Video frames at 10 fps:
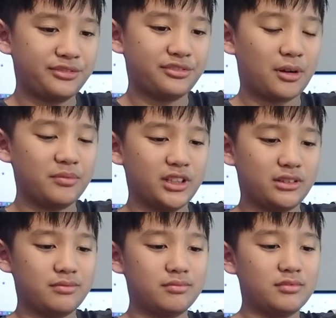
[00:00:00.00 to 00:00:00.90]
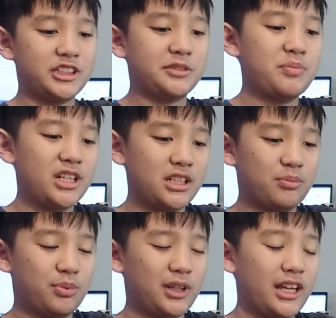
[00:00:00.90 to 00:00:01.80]
from the spinny
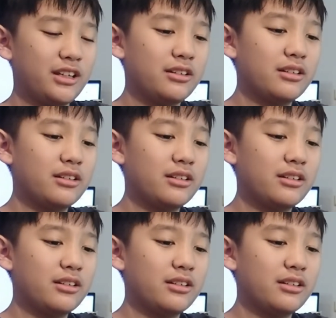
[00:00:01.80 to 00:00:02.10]
plate,